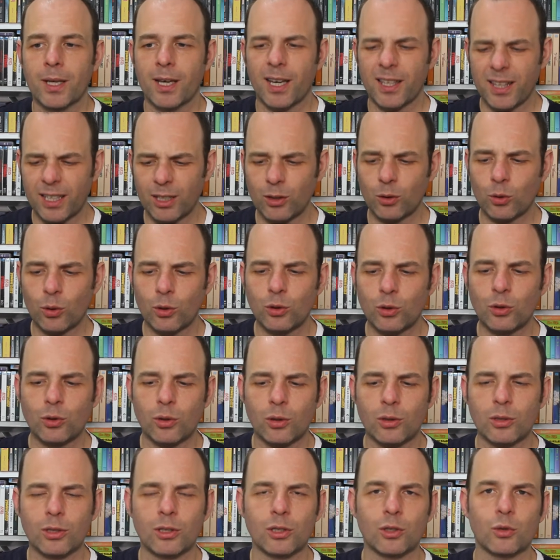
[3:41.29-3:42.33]
I think Don
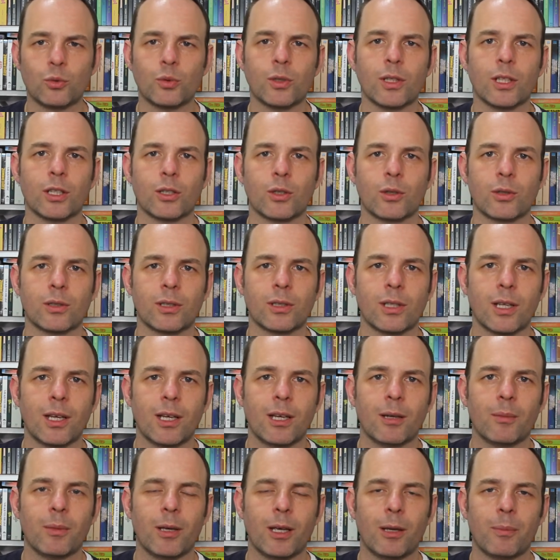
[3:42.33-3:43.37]
Johnson is really good,
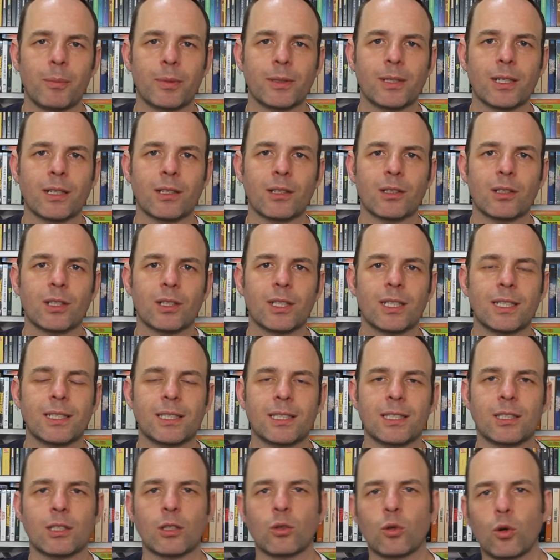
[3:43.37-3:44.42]
particularly as
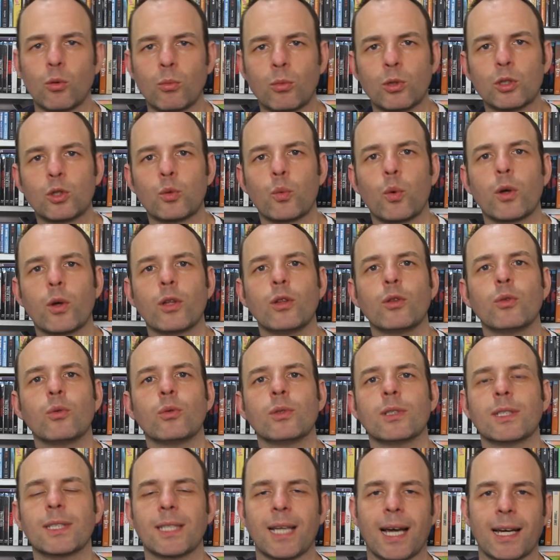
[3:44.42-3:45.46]
he's an almost
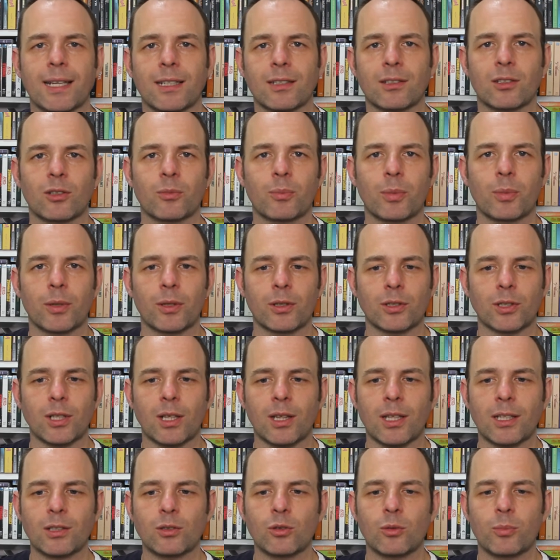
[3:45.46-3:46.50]
one-note character, but there's a
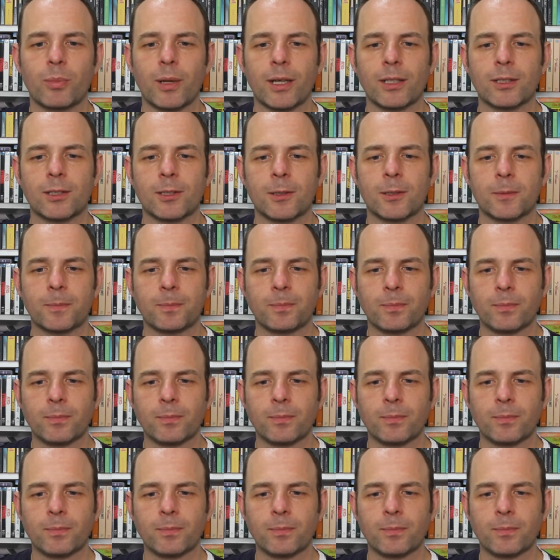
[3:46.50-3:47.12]
little bit